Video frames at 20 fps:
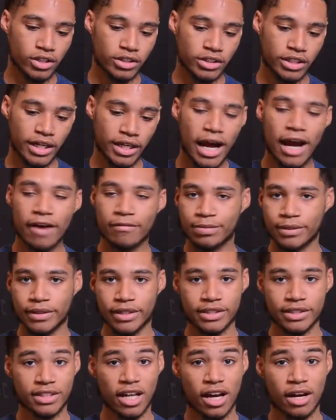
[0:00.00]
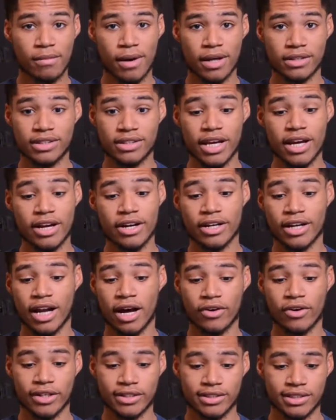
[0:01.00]
And I have plenty to talk about there, and
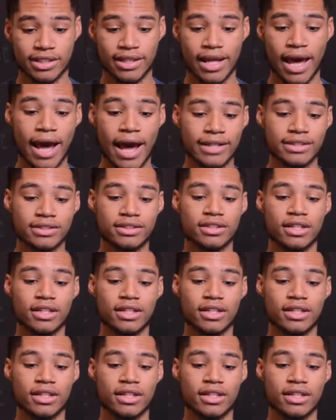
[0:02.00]
I'll get to that.